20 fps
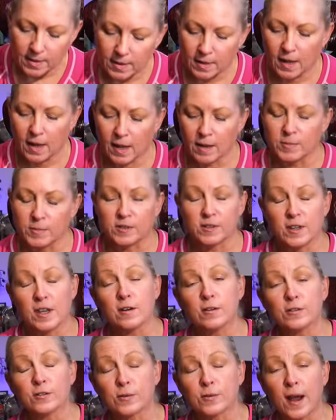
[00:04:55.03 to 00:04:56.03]
Uh,
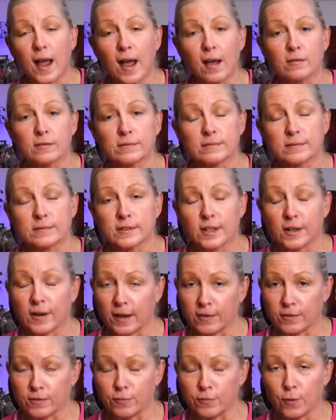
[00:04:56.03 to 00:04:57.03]
mosquitoes are out, they're
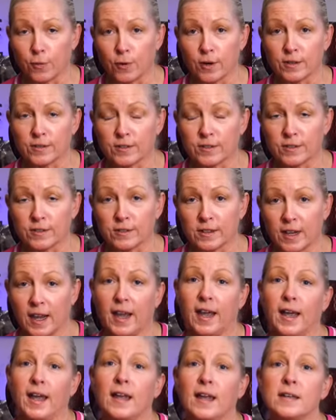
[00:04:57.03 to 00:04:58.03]
out in force,
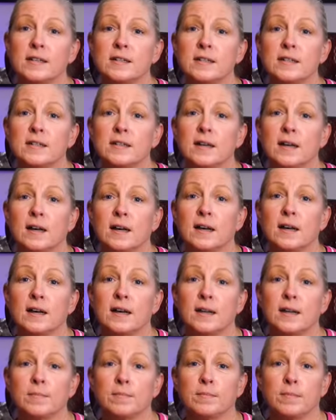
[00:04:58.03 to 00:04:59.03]
and
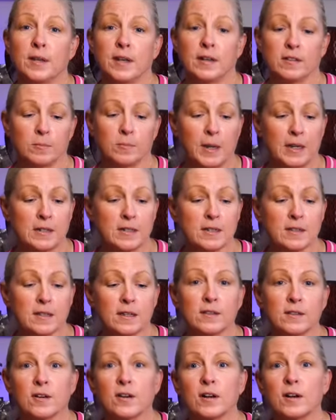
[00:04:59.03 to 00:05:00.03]
I'm expecting
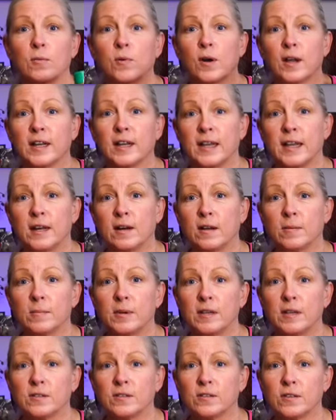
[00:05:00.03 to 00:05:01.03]
that they're going to want to eat on
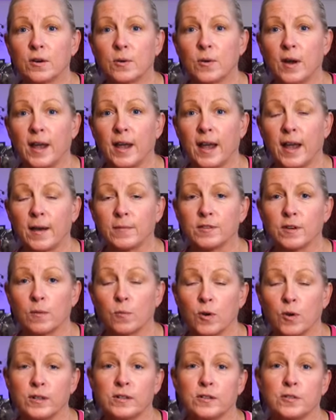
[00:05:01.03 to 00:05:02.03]
me, so I have some
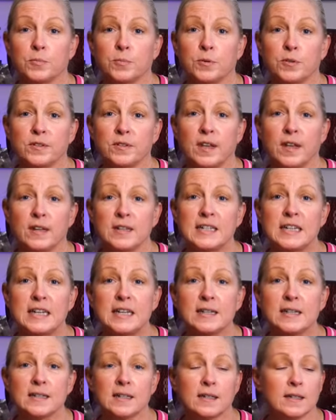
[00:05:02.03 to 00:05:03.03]
100%
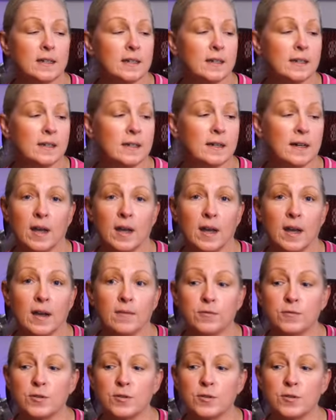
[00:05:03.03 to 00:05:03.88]
DEET. I've